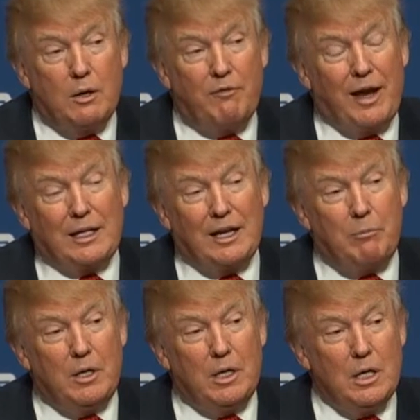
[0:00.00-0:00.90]
In fact,
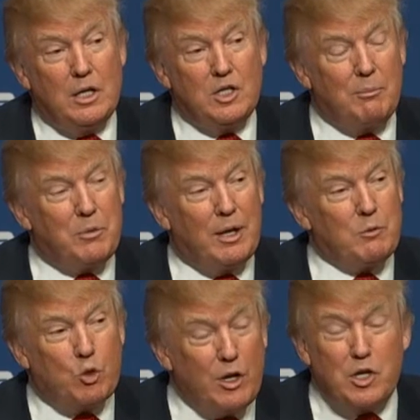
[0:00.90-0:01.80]
I've been
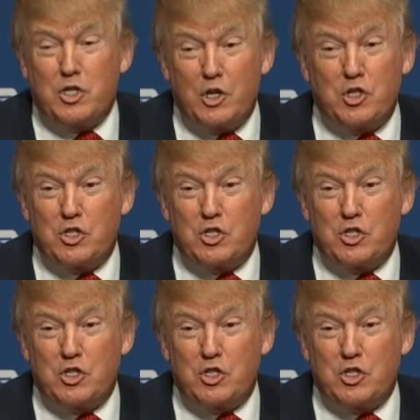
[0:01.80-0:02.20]
sometimes criticized